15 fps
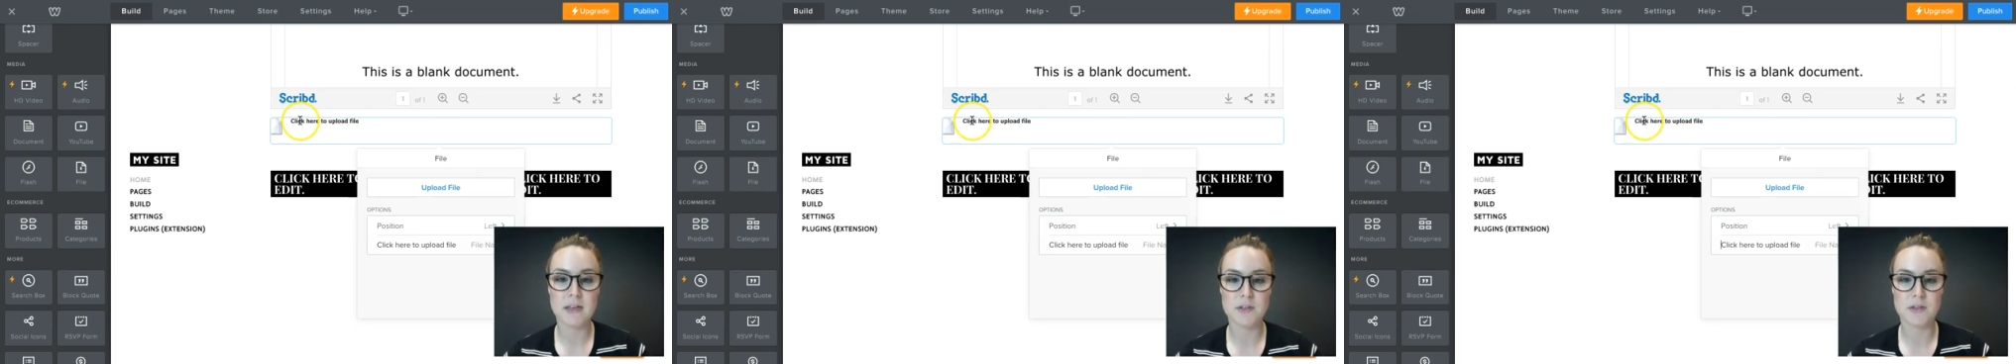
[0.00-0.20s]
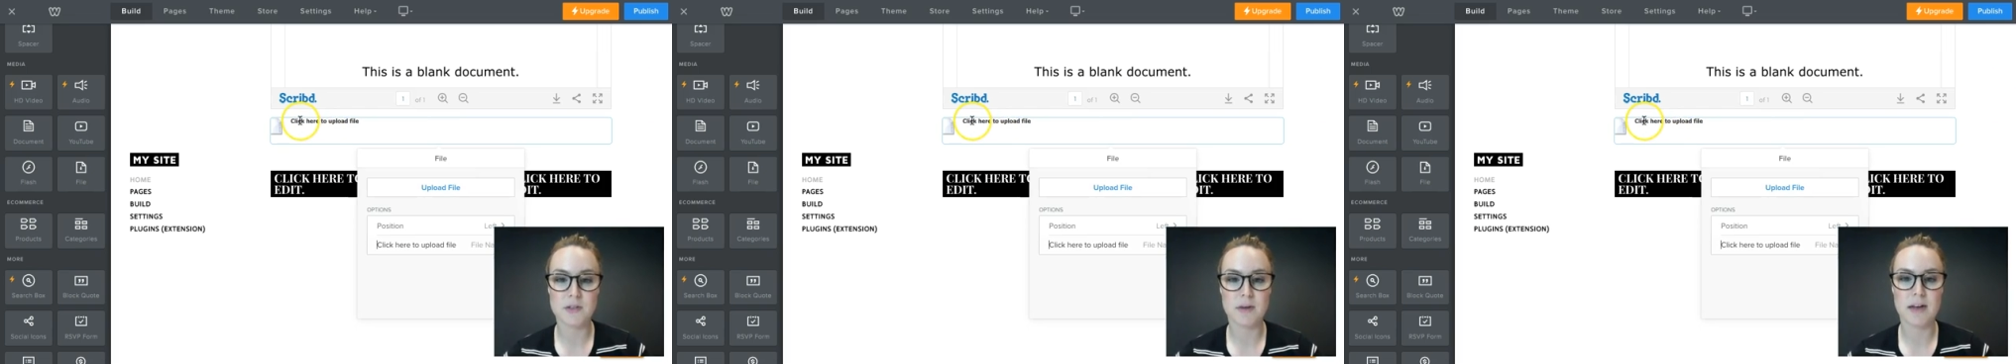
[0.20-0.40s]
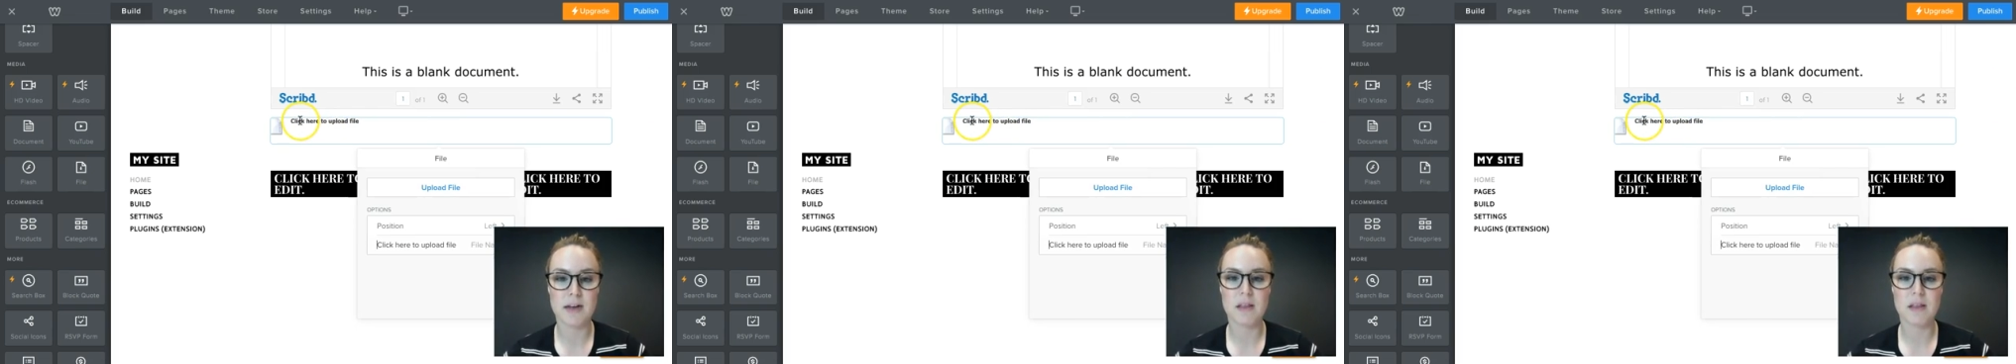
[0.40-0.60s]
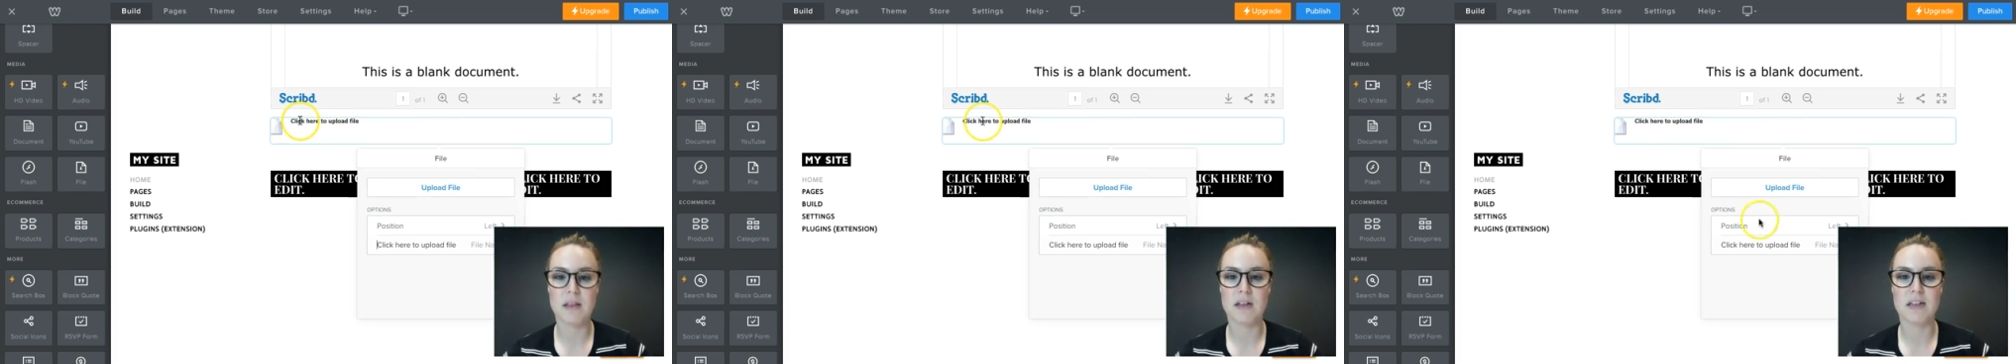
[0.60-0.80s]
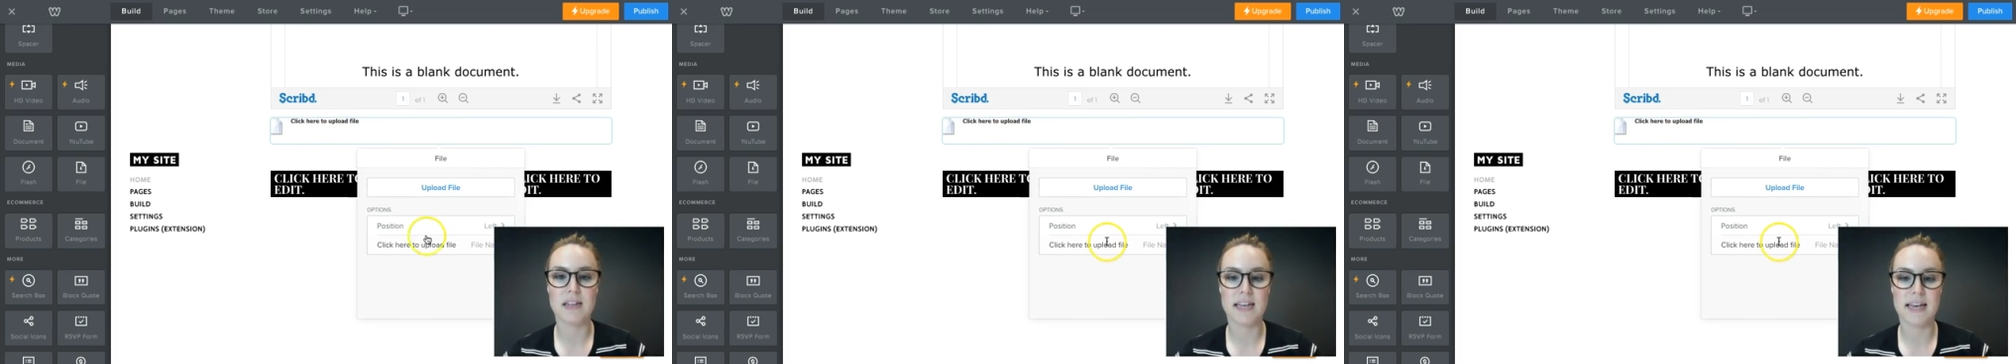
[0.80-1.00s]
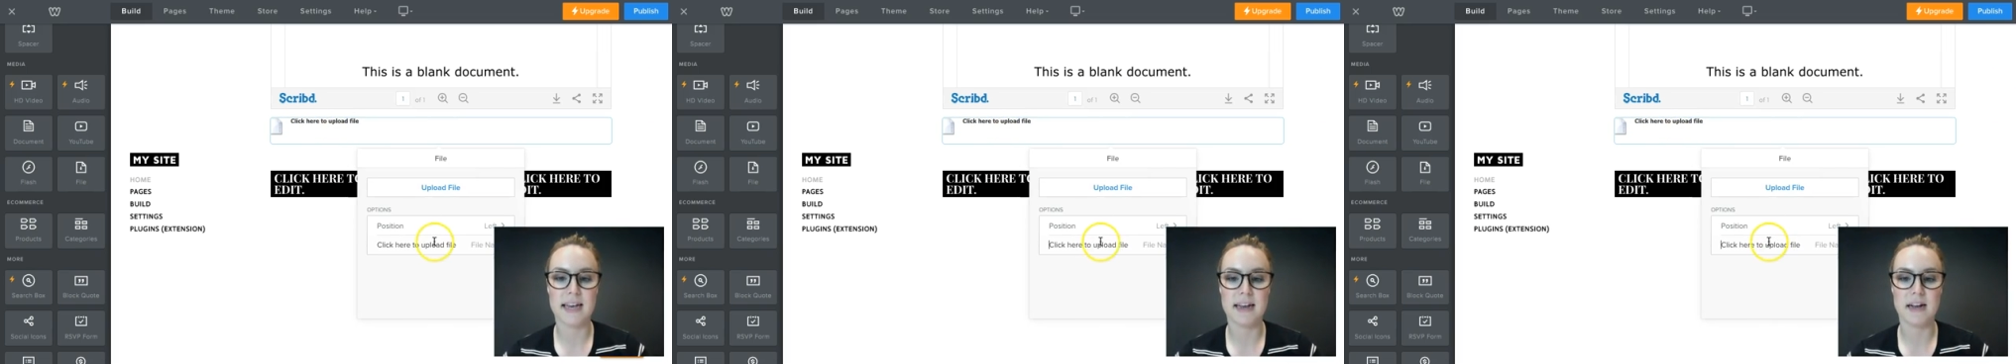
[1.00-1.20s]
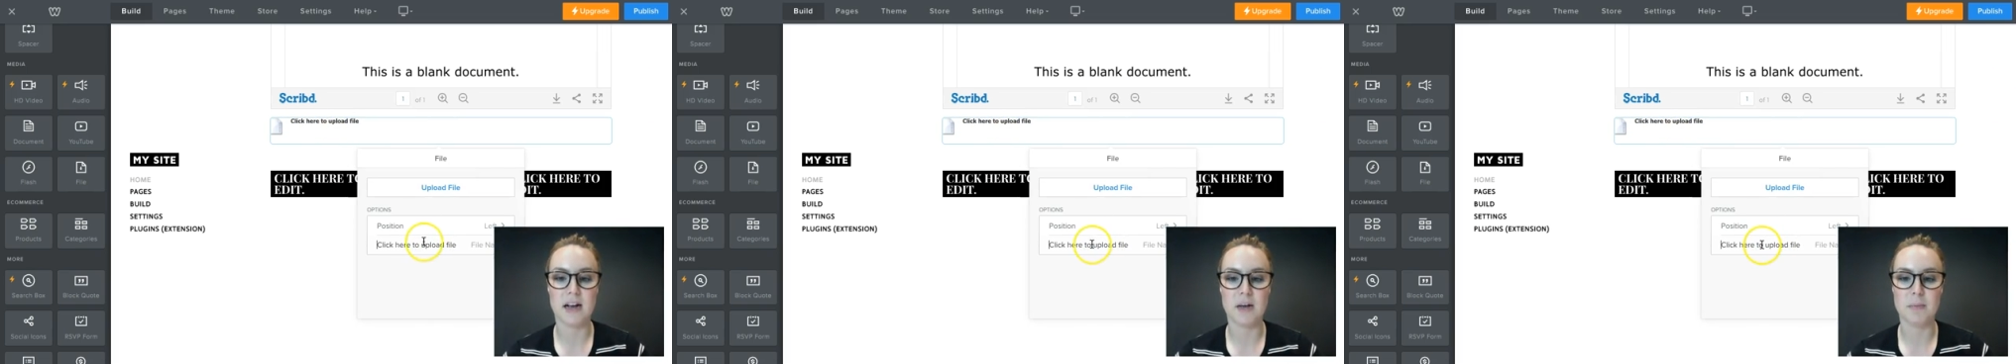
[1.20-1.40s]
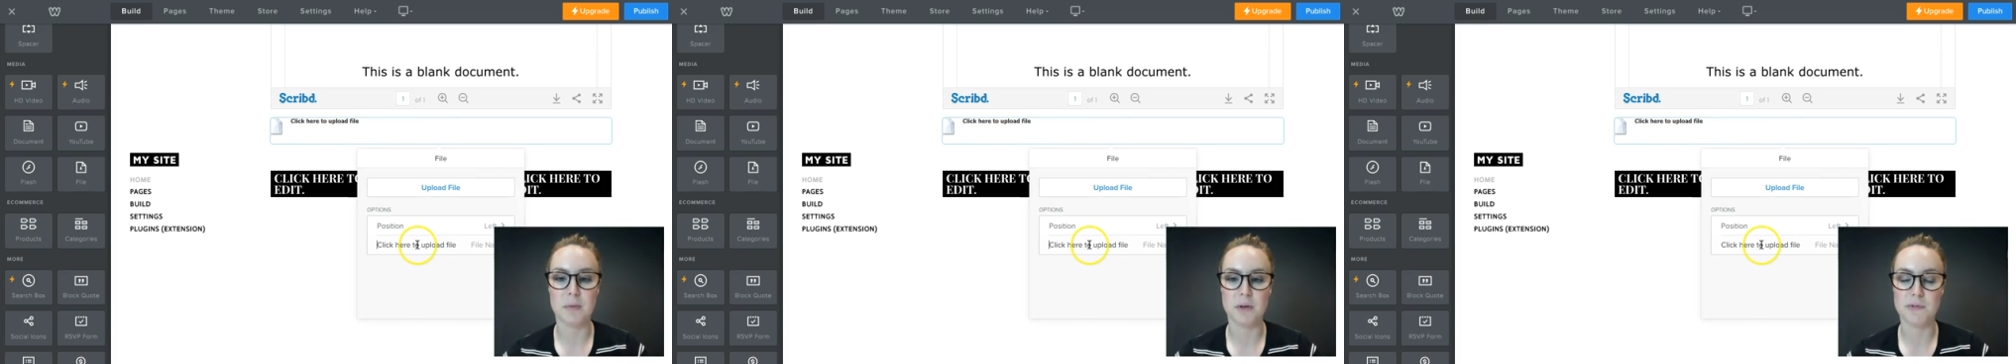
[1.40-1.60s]
So rather than click here to
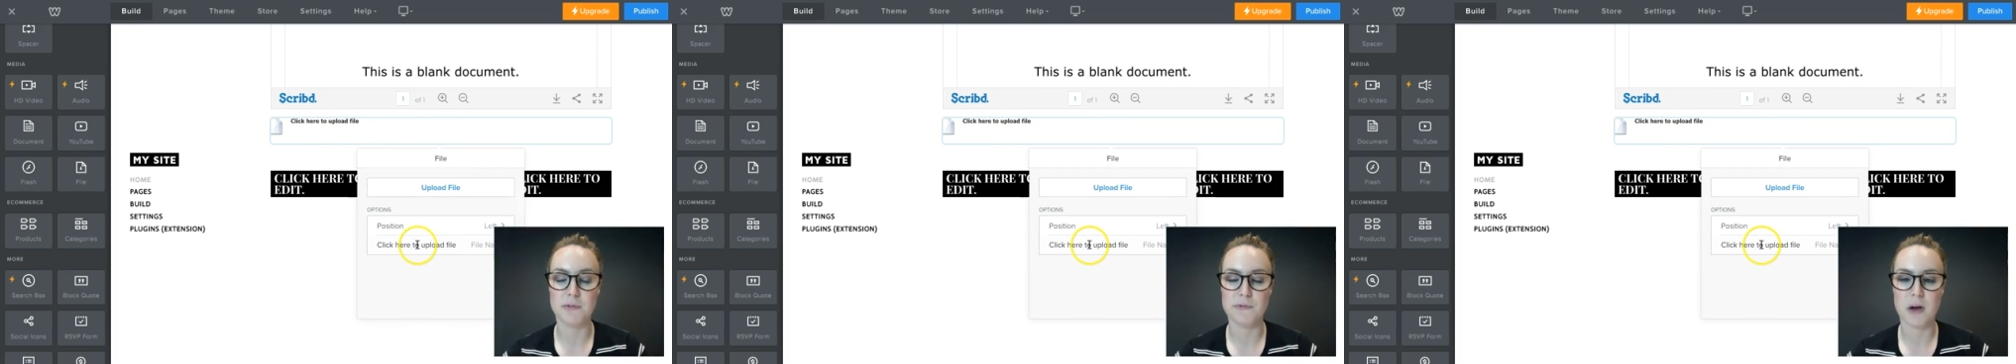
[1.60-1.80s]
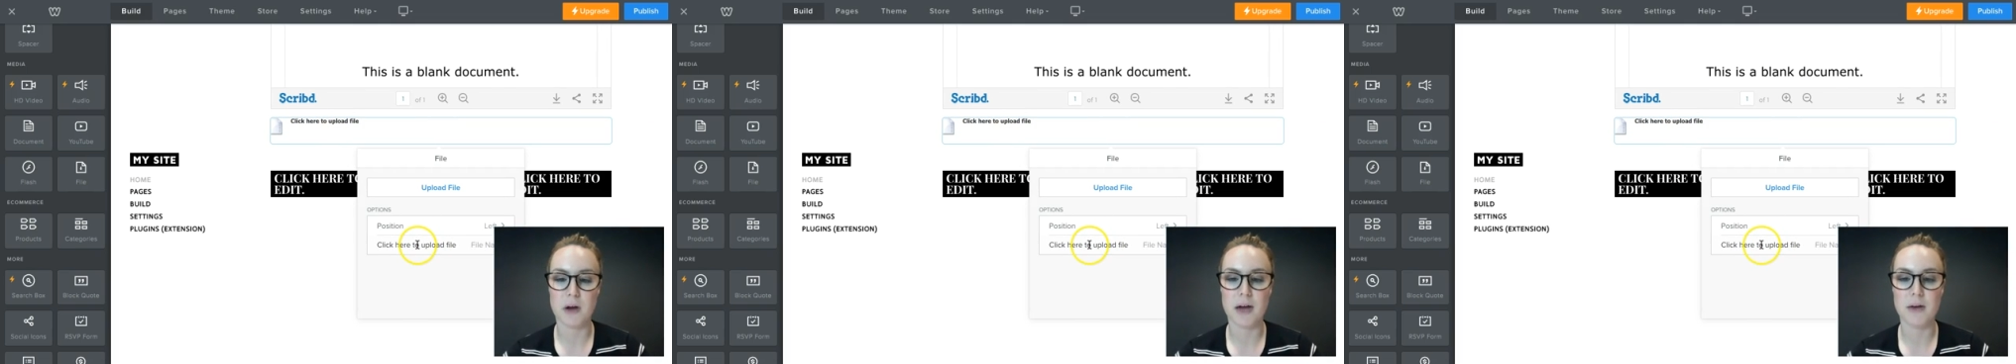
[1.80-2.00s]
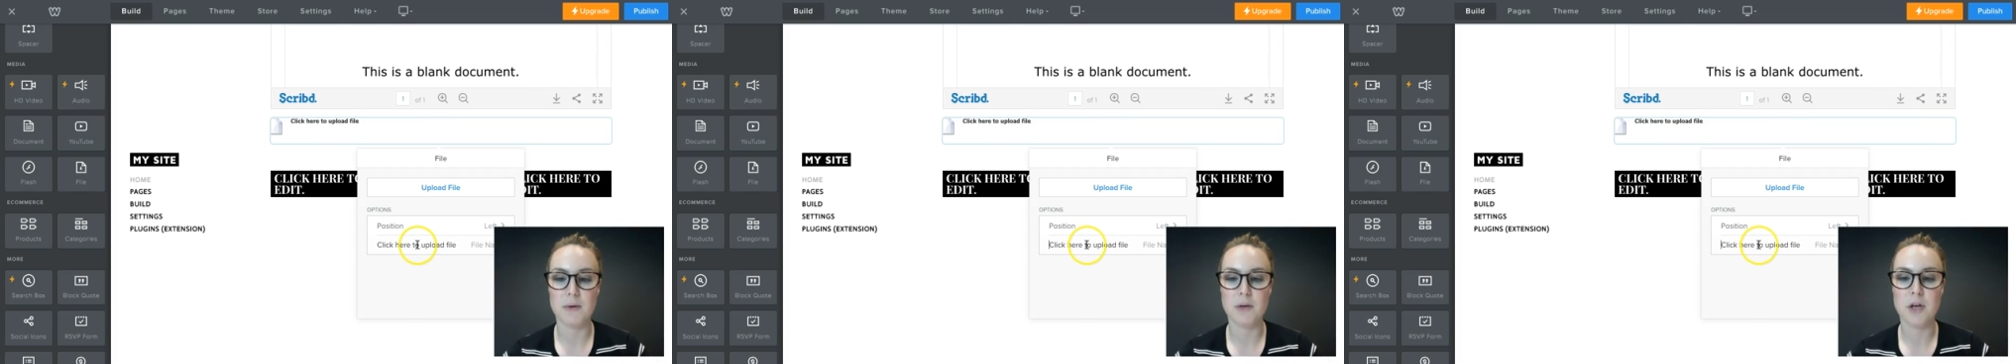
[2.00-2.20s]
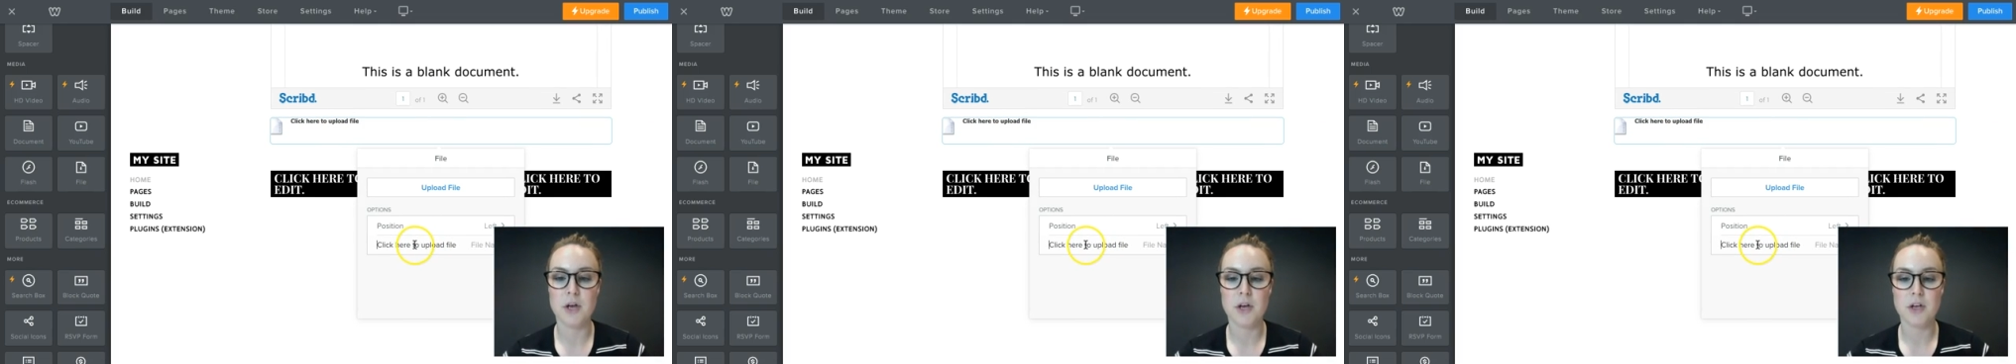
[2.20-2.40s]
upload file,